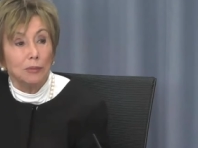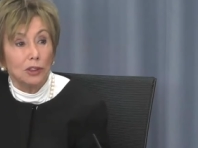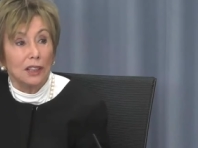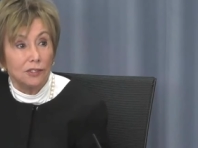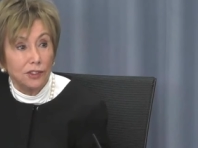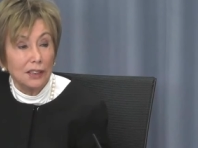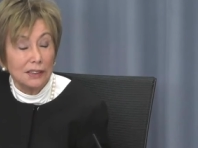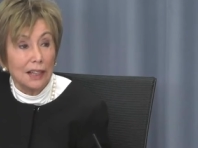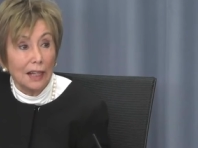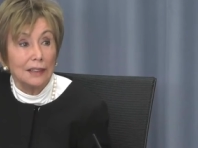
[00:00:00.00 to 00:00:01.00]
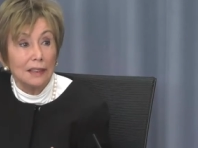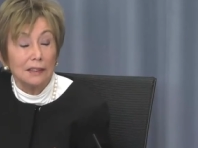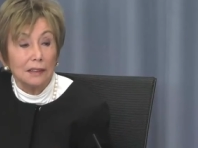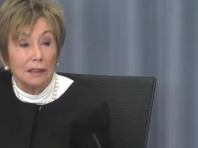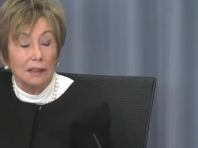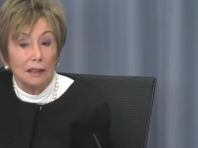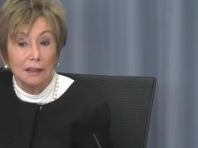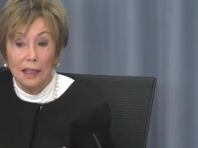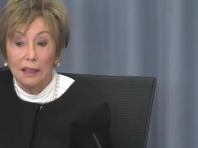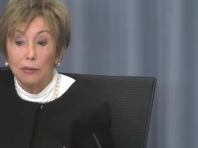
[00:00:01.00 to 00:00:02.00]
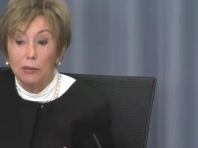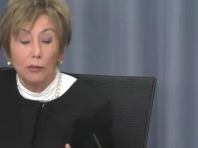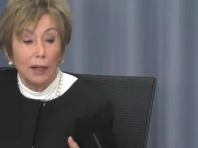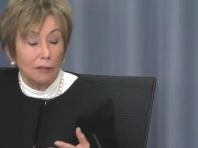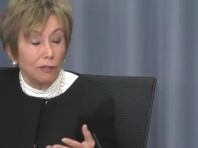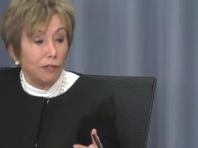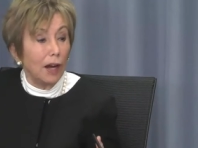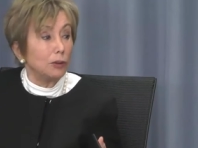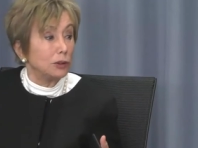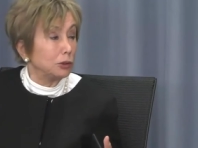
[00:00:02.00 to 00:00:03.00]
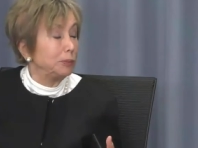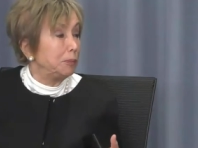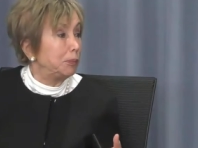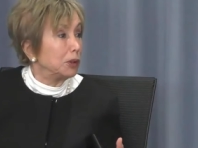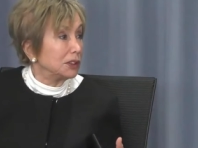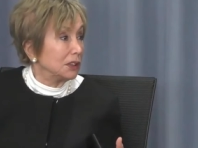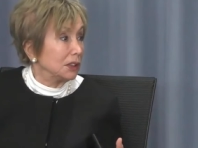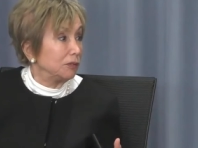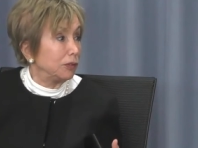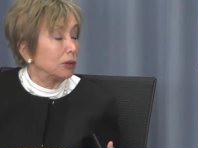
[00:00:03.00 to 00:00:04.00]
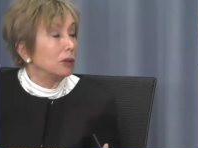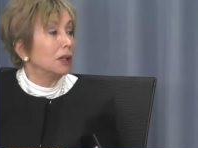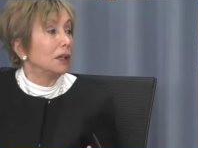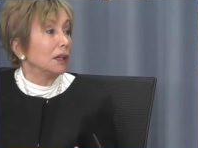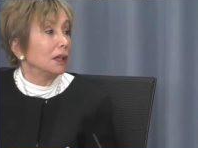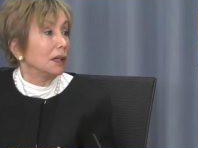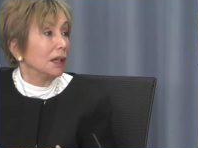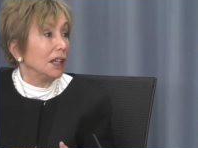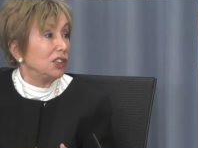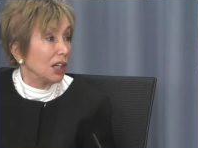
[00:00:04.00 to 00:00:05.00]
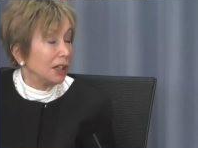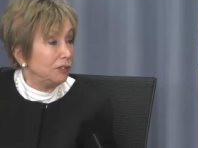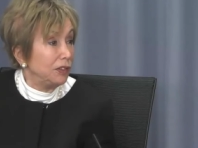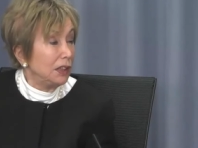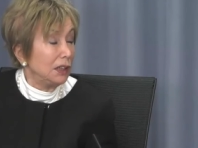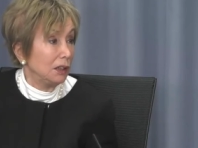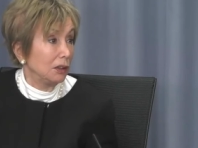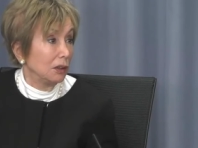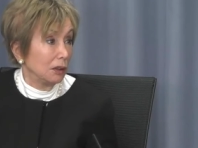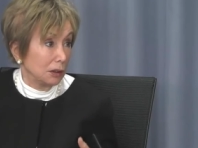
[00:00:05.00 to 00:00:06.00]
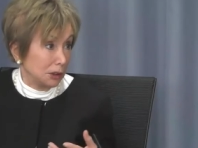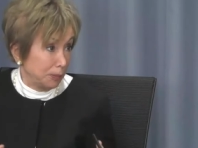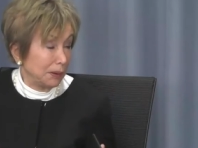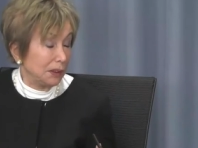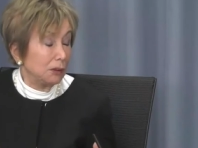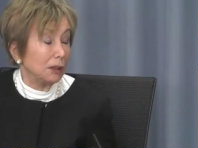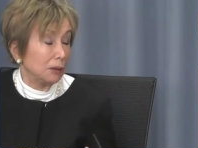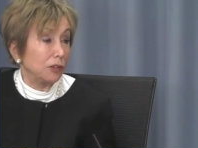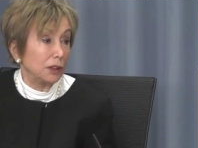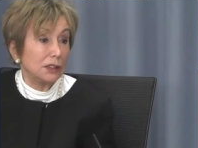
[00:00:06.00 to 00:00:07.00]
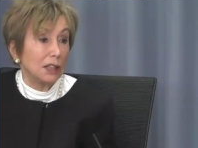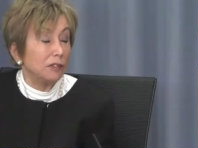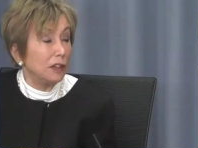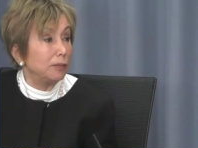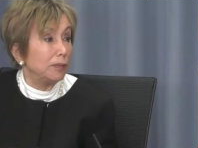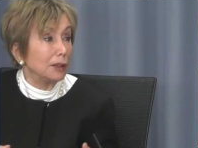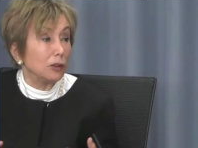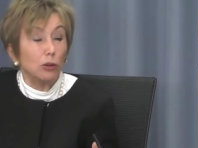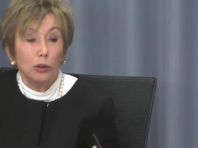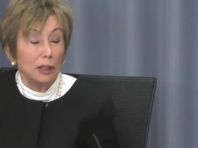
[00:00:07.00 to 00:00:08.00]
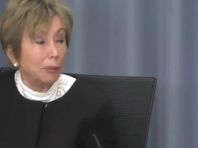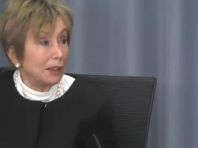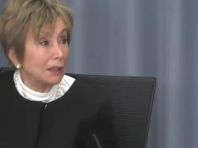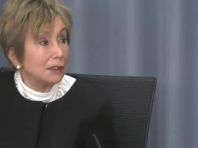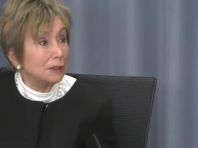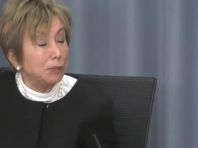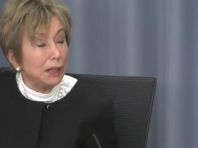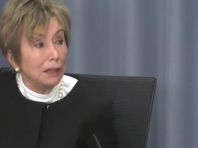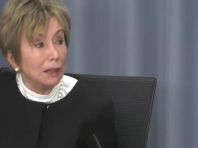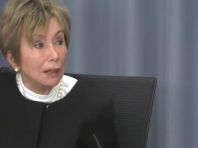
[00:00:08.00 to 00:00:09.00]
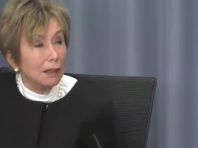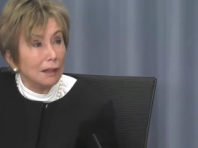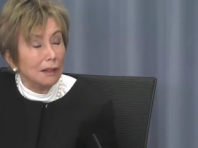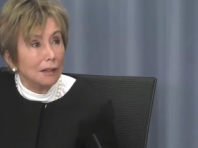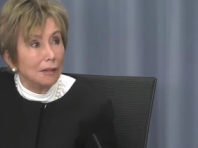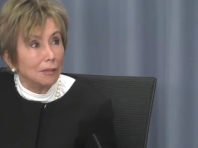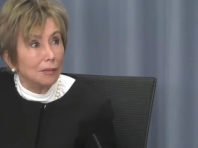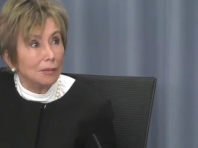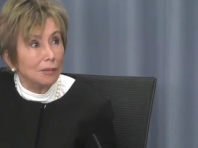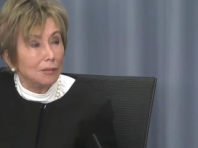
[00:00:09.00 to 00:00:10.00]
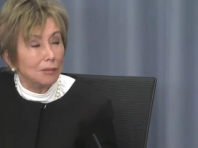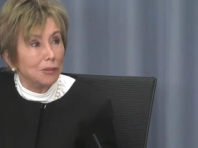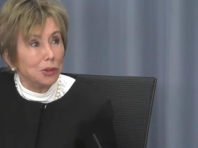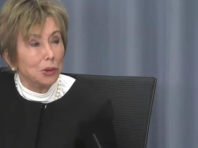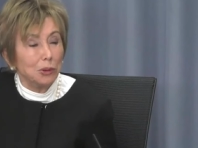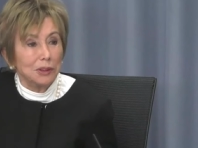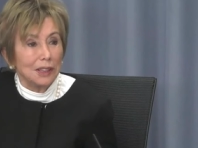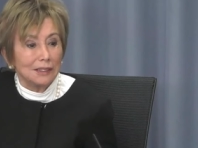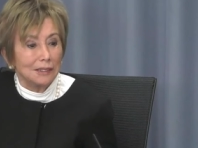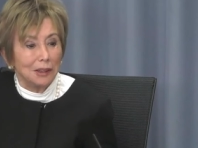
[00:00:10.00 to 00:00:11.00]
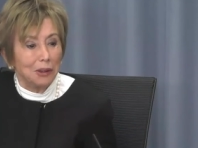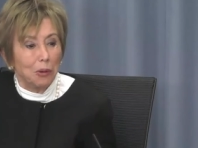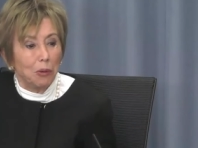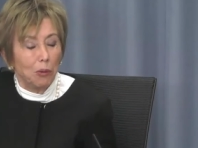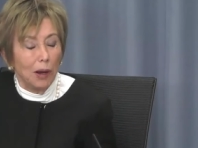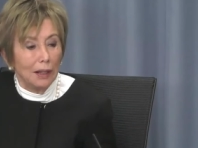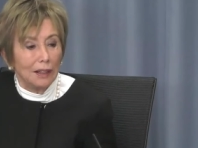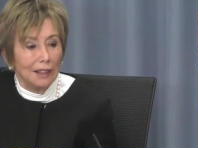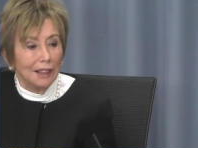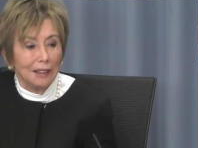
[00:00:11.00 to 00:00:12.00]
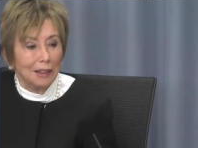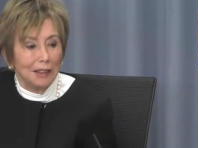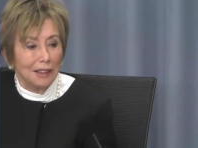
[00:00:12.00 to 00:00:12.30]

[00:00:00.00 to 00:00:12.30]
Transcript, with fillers: I'm not at risk, and then they were found to be positive for HIV, particularly for HIV, but or hepatitis B, you know, that what, uh,